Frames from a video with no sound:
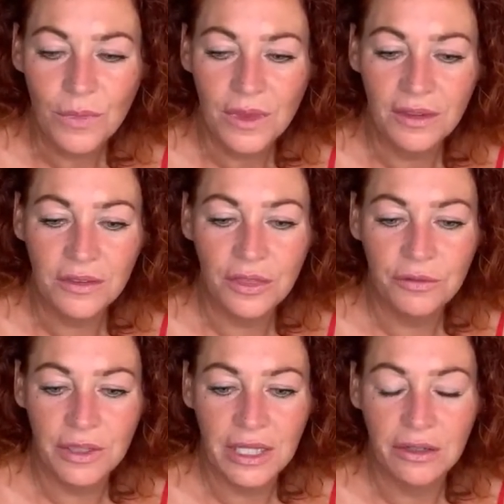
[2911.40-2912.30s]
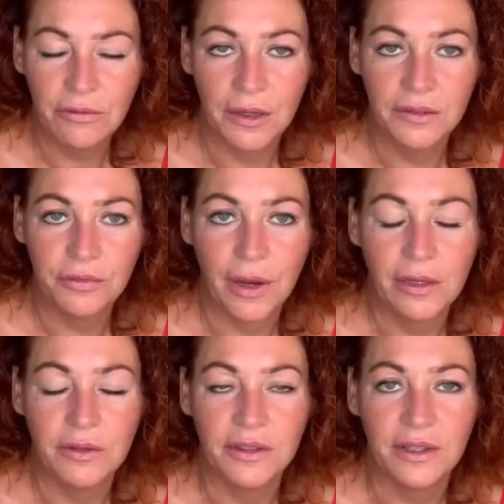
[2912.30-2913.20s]
there's three rose
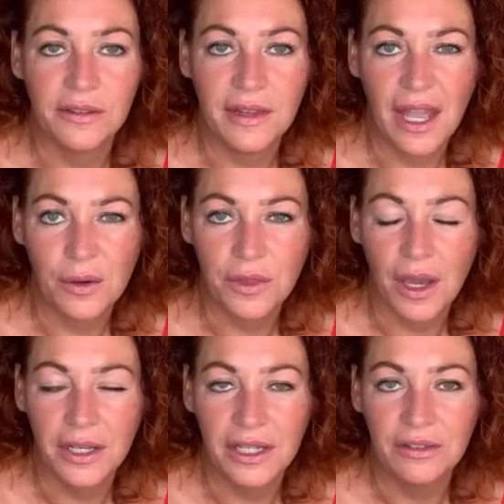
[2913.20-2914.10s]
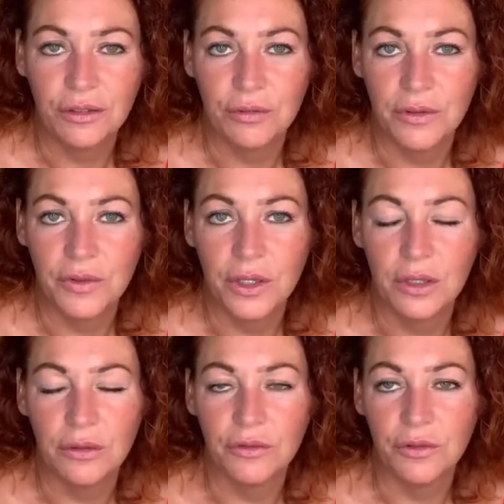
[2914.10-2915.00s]
fragrances now that I need to
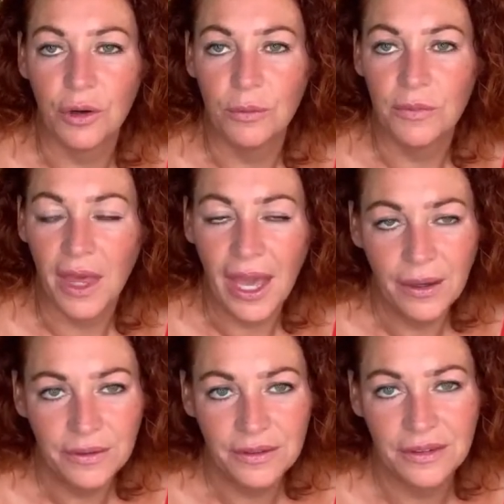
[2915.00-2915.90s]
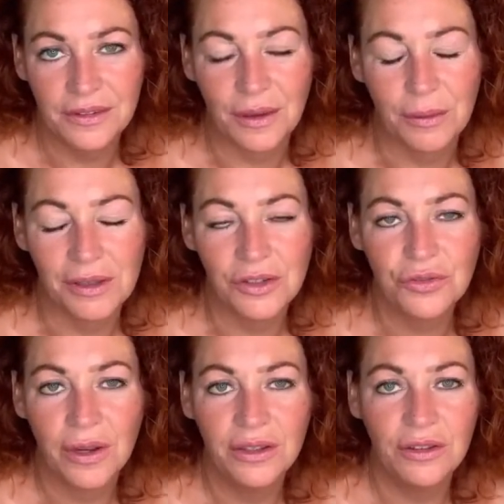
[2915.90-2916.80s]
review from the house. So I'm going to
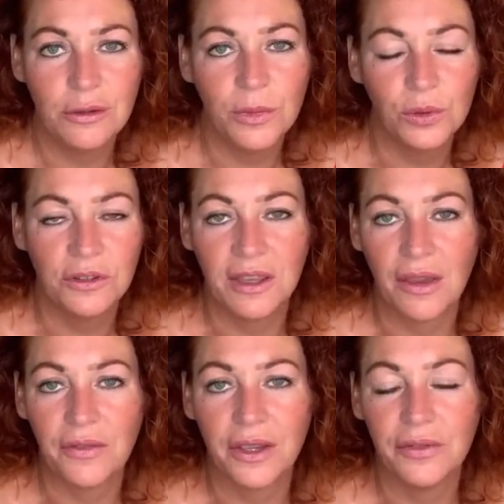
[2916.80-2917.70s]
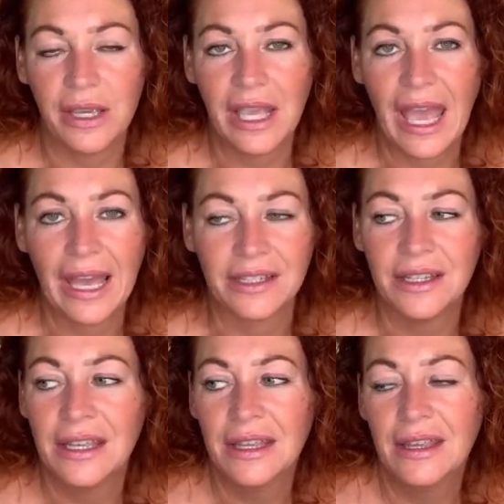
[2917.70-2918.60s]
try and do them all together if I can.
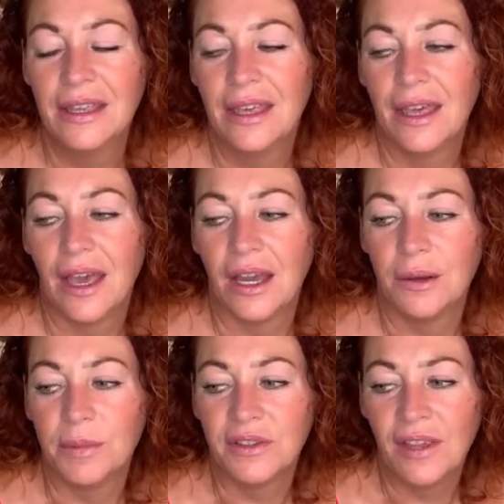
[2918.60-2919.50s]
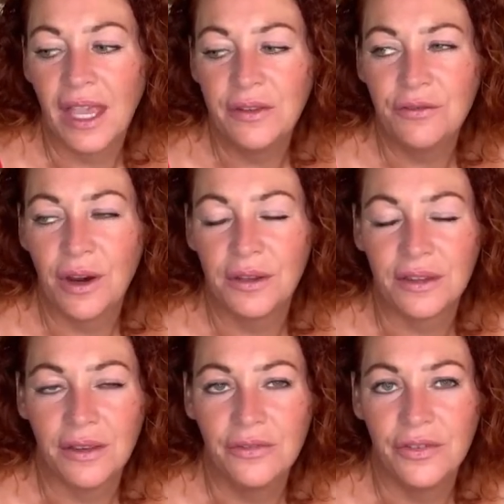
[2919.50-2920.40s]
Uh, but Tafe Rose,
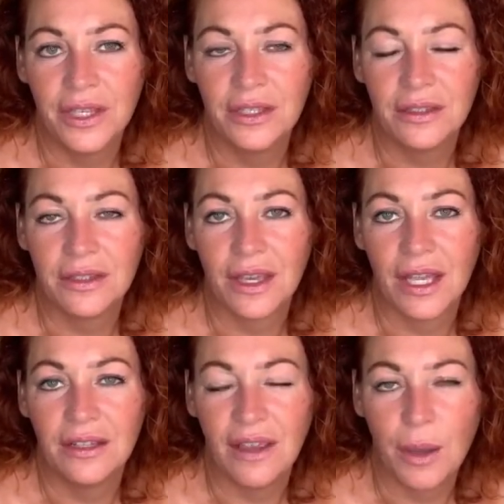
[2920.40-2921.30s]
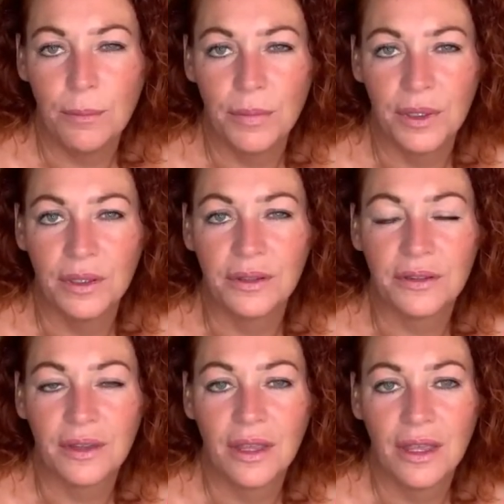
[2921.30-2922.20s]
I think, and Embers